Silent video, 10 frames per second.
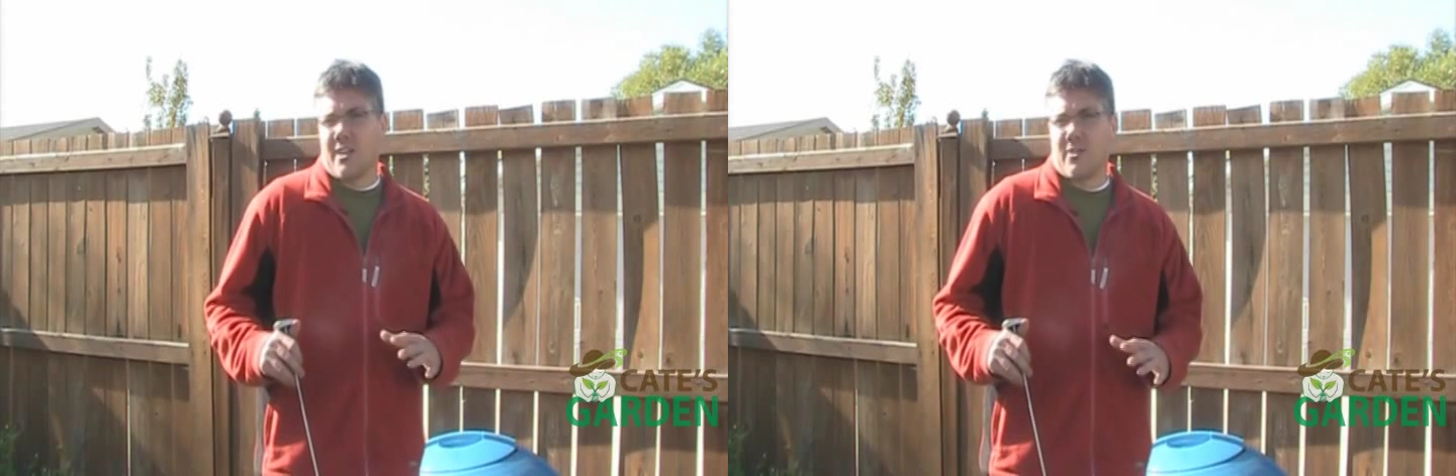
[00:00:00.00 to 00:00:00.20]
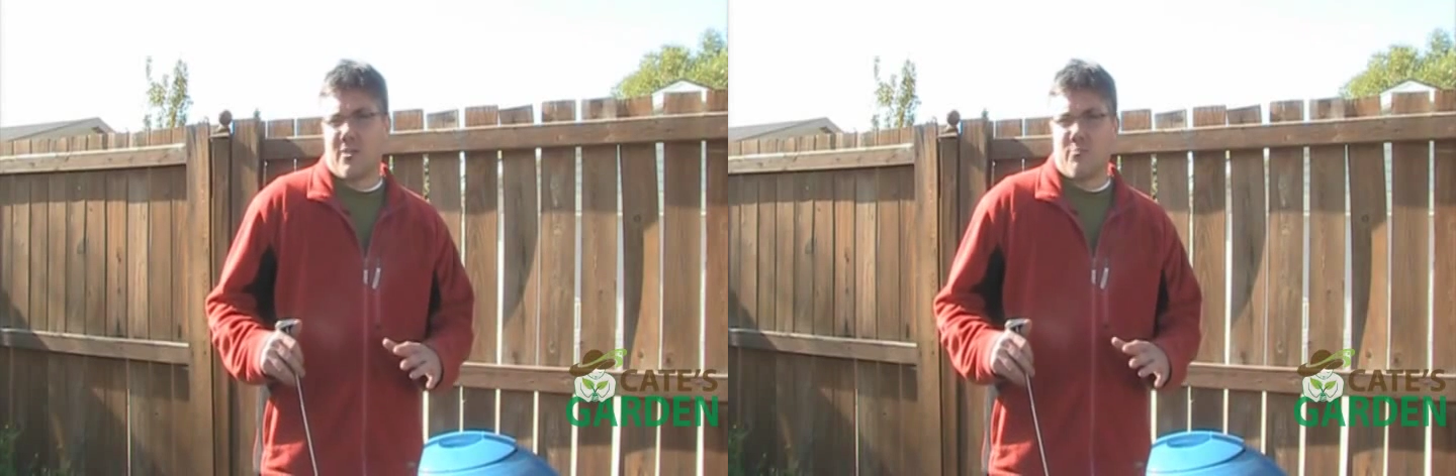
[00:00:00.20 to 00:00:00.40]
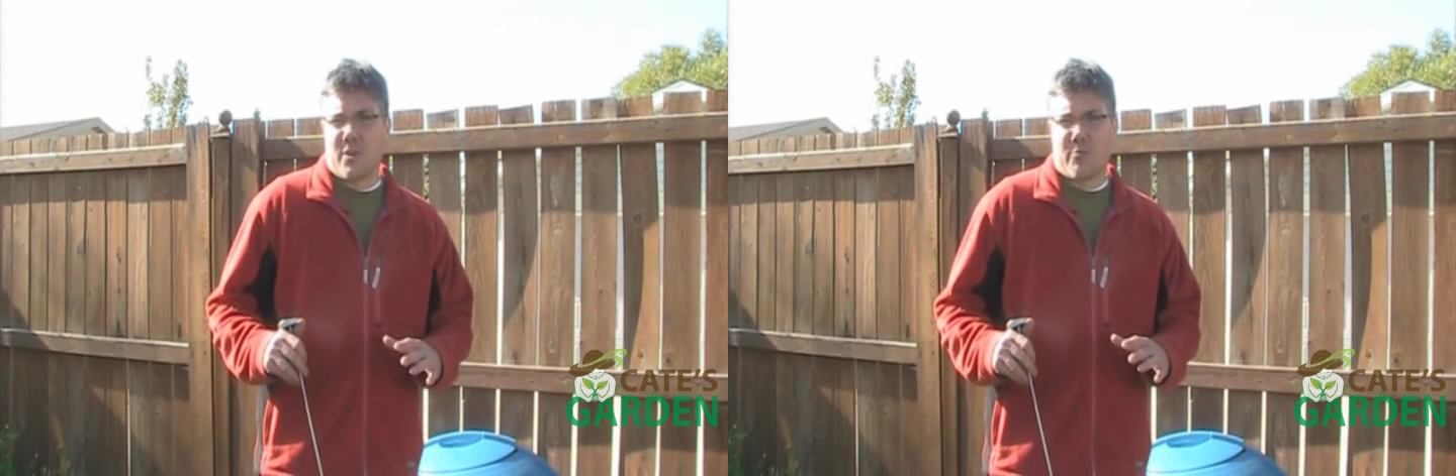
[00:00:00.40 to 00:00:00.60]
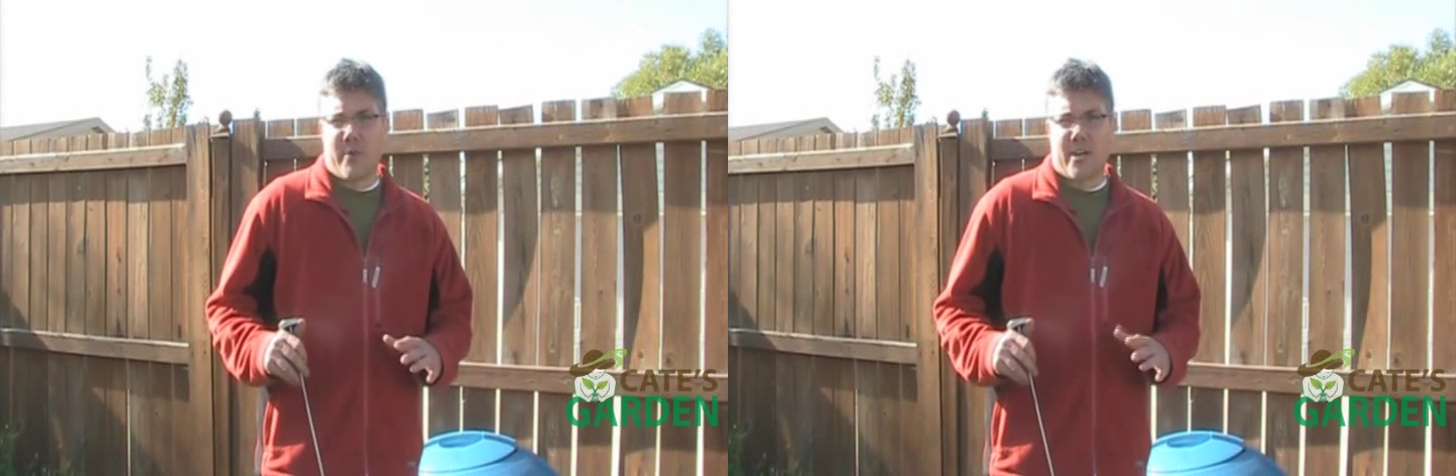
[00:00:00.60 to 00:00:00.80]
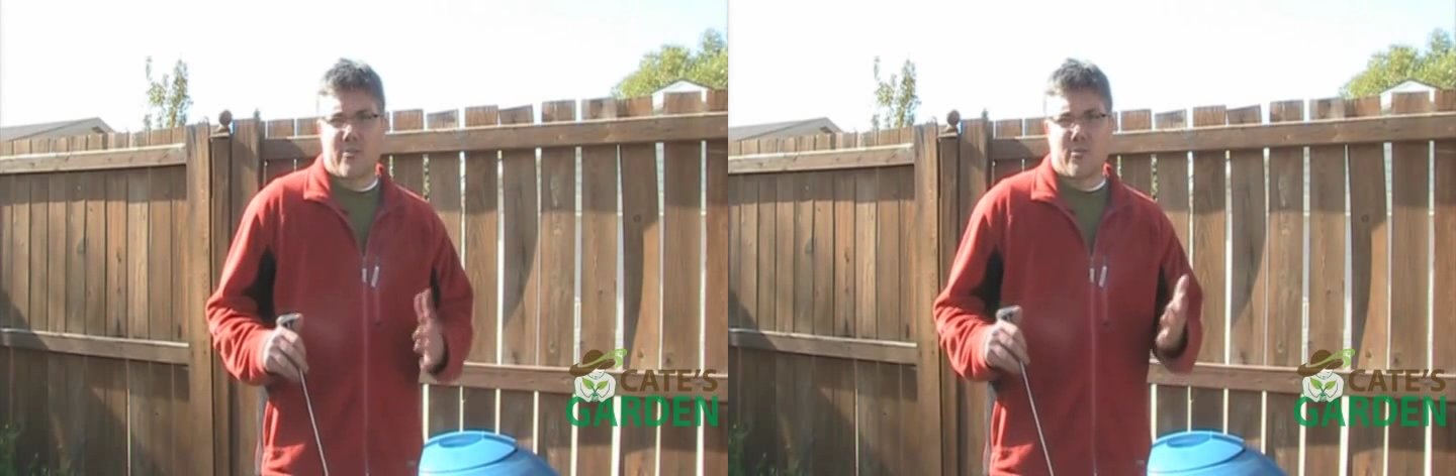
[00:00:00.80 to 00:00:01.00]
Your
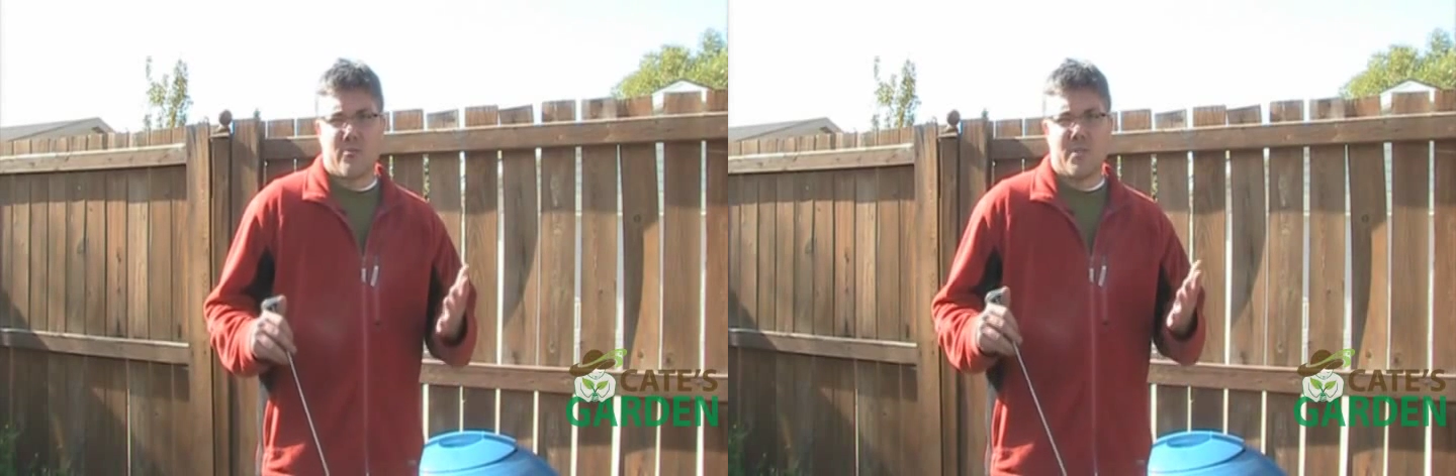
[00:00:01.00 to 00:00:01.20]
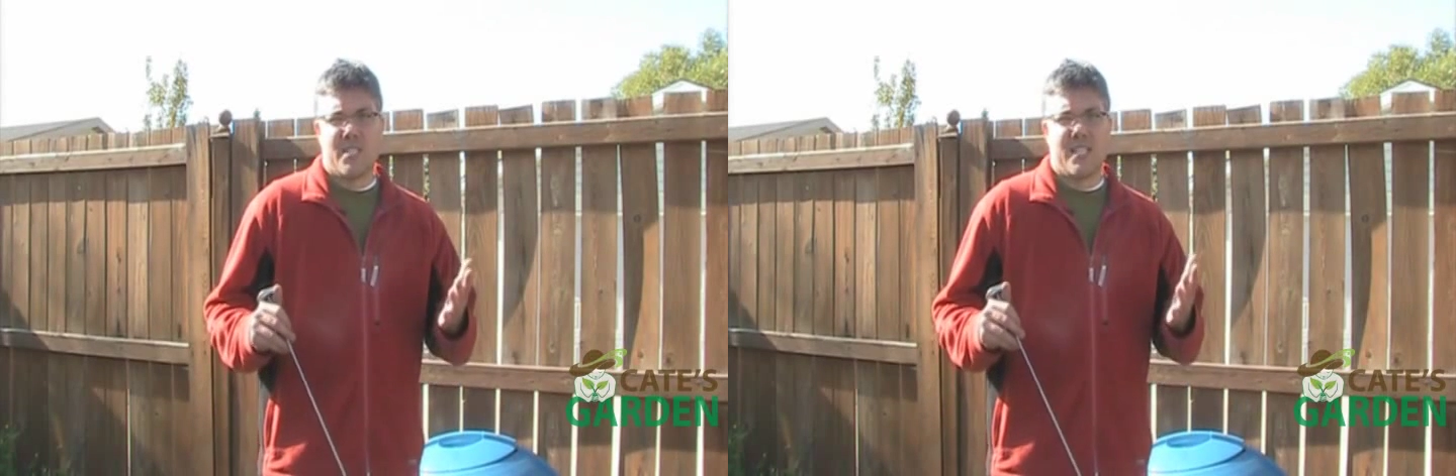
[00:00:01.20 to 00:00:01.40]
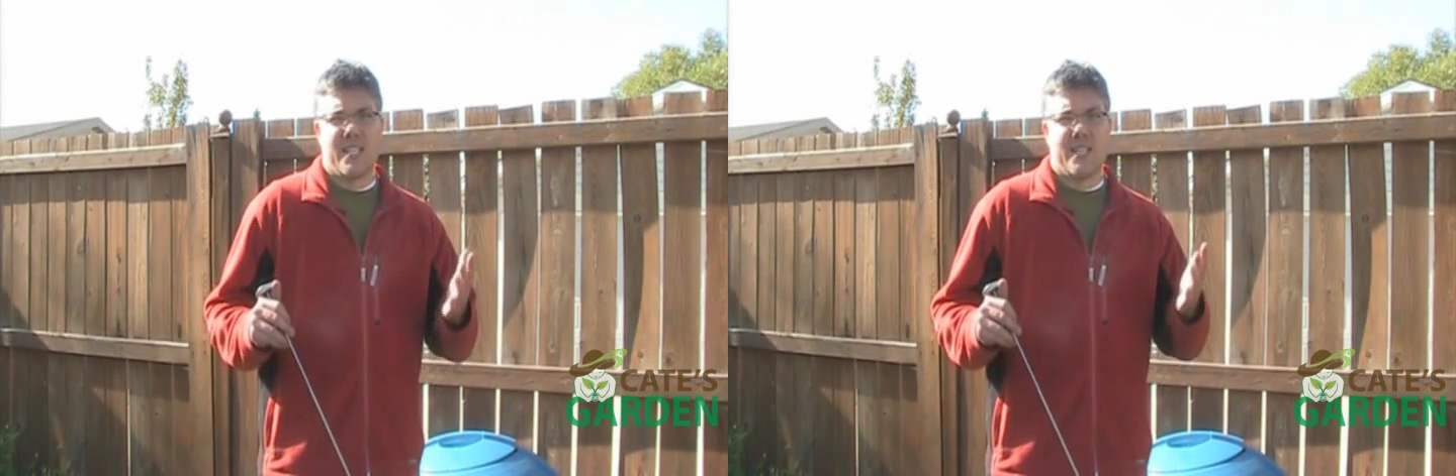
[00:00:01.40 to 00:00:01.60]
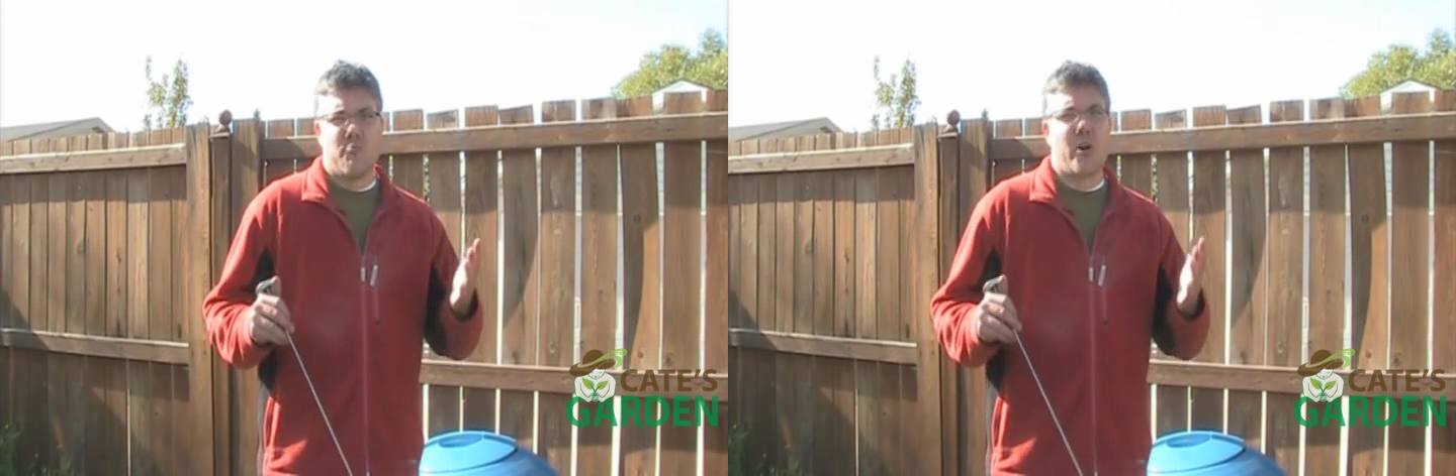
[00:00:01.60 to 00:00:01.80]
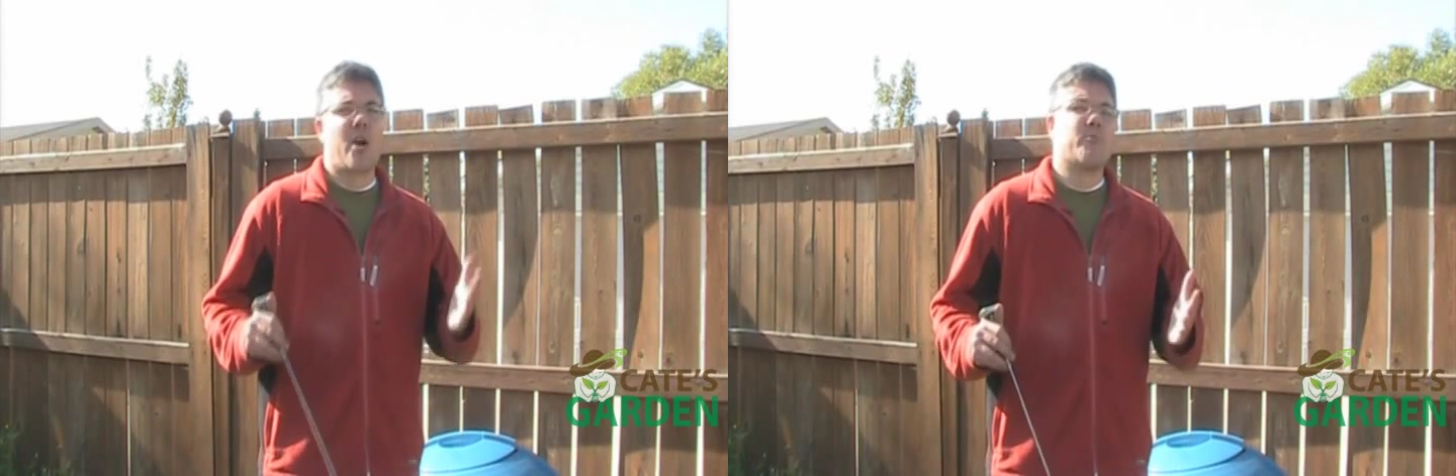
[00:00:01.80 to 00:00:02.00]
microbes
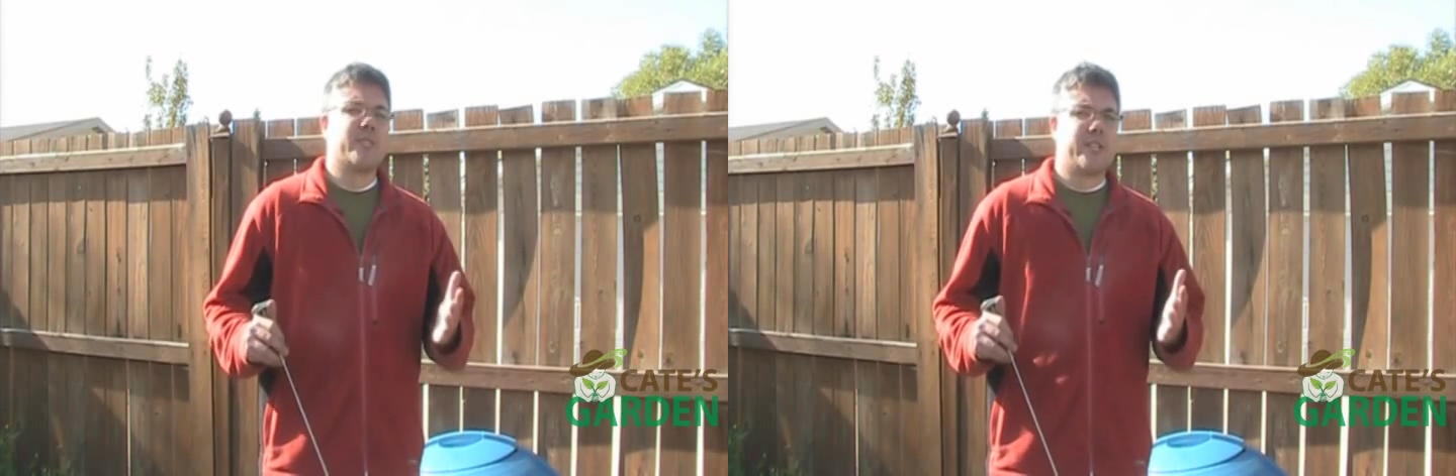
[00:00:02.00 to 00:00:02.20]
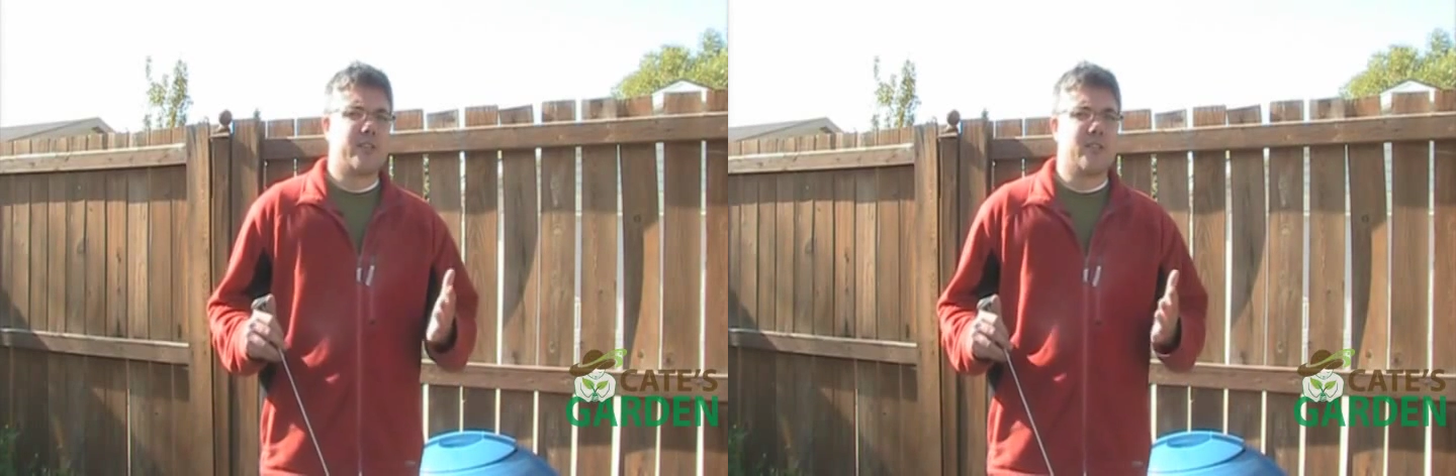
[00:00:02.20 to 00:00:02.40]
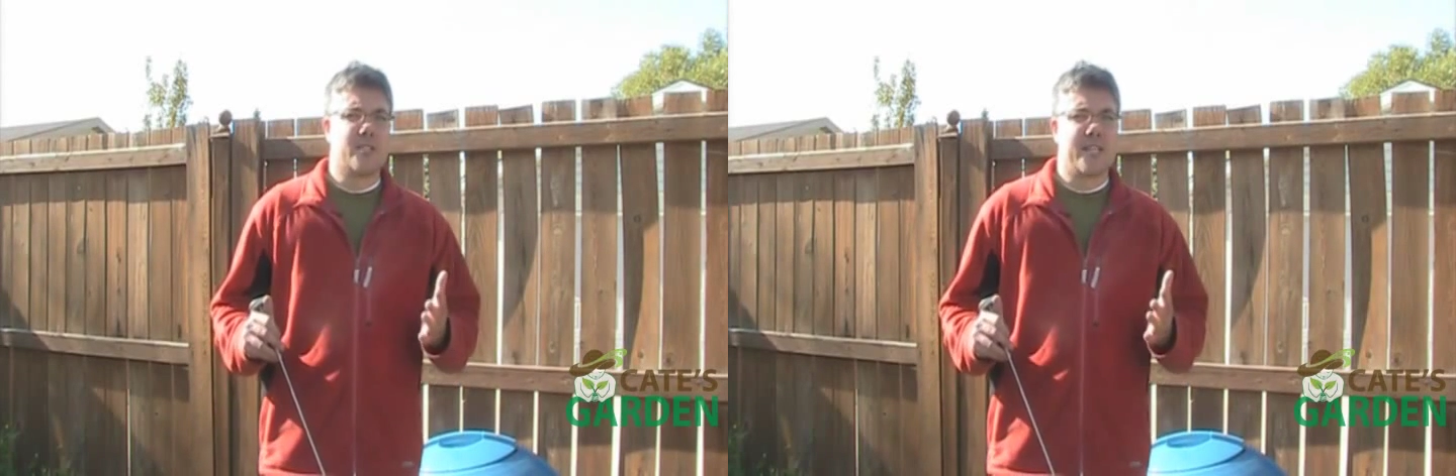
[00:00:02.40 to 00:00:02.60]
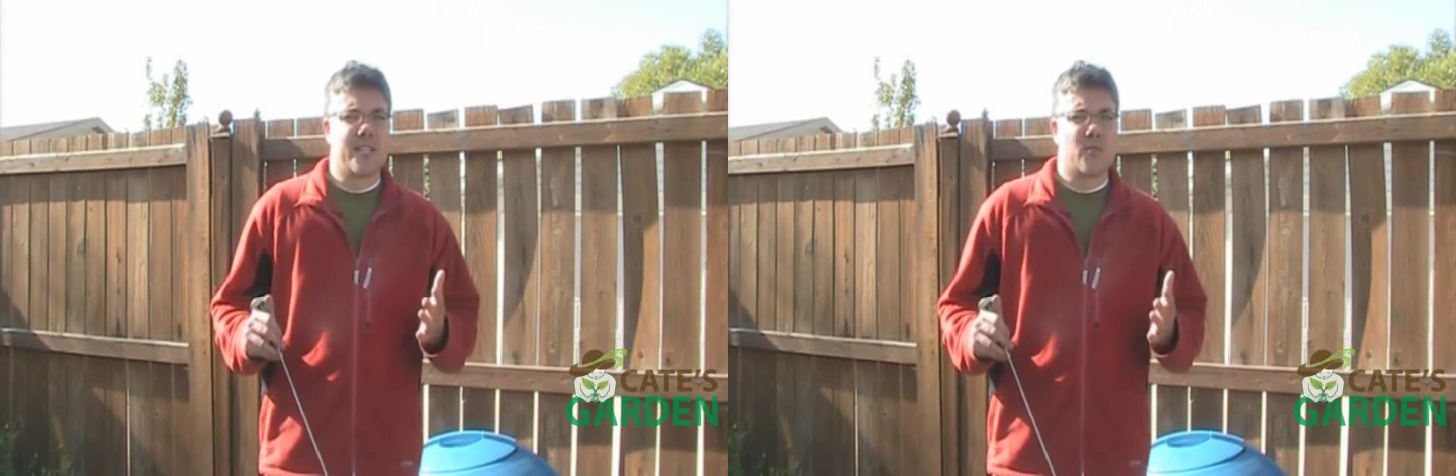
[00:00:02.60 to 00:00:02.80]
need brown materials